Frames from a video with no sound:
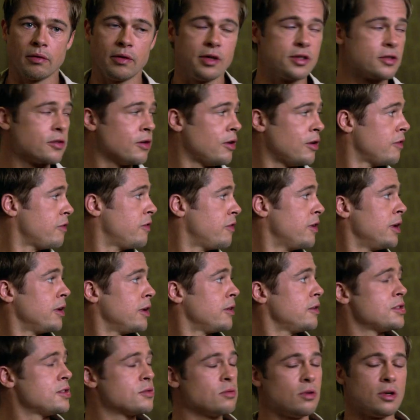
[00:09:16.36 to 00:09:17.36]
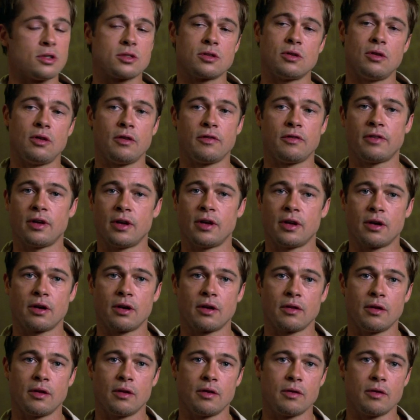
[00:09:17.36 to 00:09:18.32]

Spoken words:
These are all fake. These walls are all fake.